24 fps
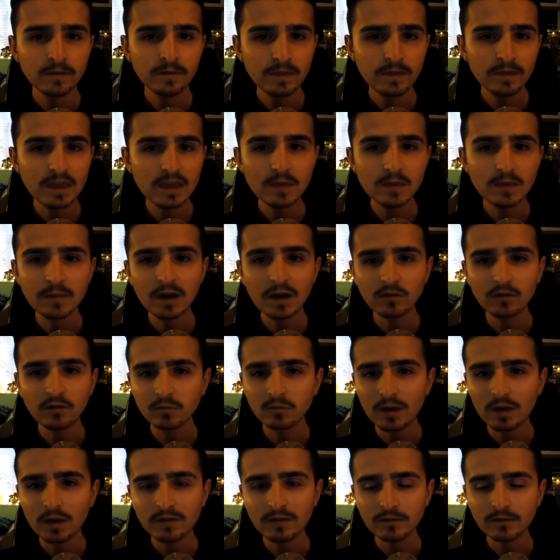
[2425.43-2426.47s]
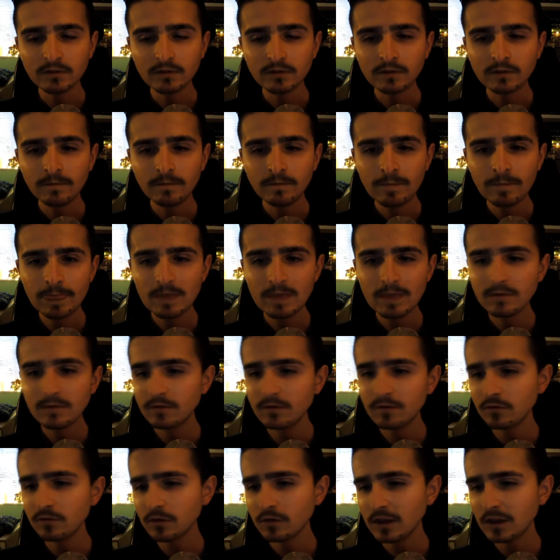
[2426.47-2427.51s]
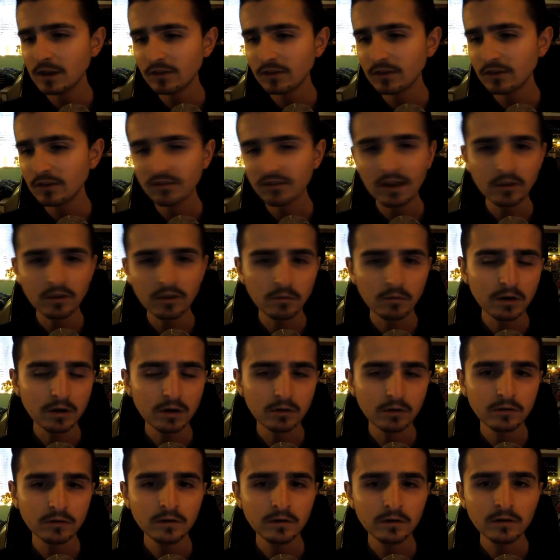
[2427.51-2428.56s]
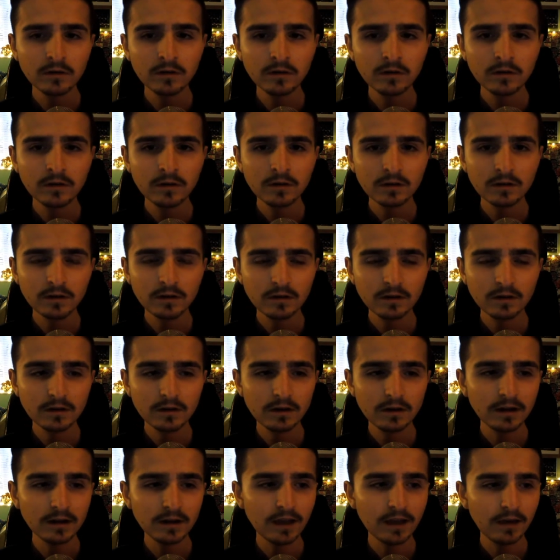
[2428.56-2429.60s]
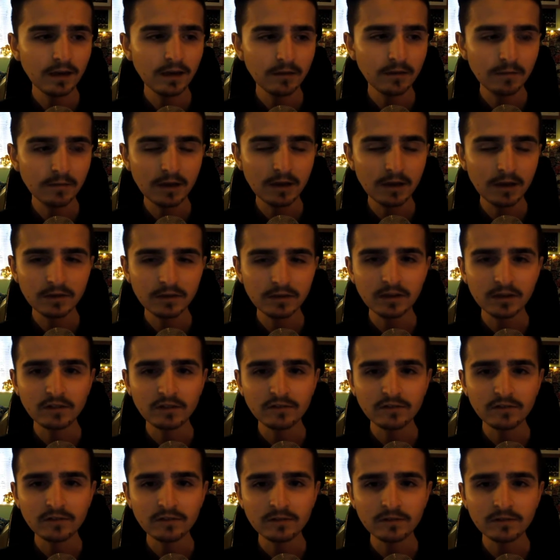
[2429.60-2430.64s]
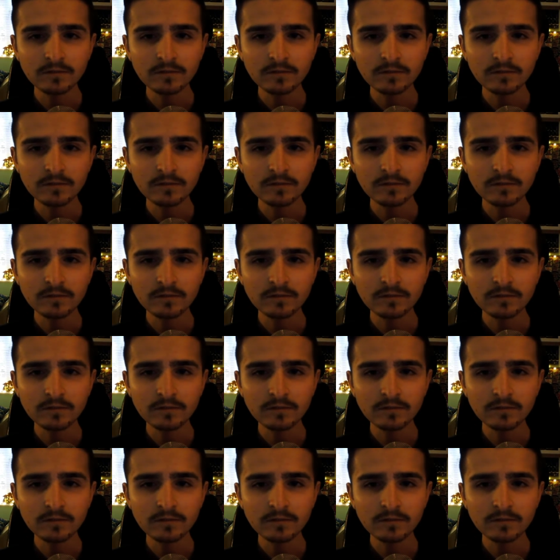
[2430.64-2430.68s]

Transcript: emails, whatever, even if it's on the other side of the world. Like, my other cousin,